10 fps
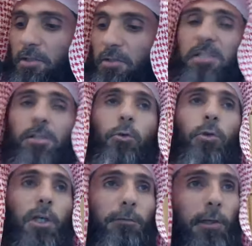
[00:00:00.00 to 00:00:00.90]
So that's the
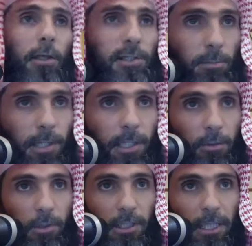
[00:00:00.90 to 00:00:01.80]
ruling of Allah
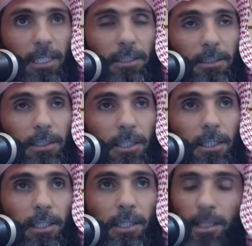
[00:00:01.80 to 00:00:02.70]
subhanahu wa ta'ala
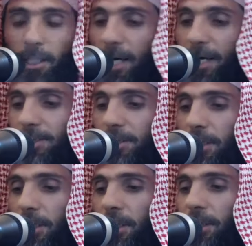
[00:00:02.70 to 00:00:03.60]
that he
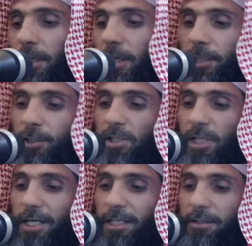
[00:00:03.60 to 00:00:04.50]
has
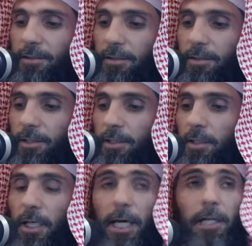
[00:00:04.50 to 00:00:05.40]
decided.
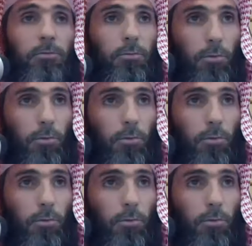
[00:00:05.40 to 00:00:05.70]
And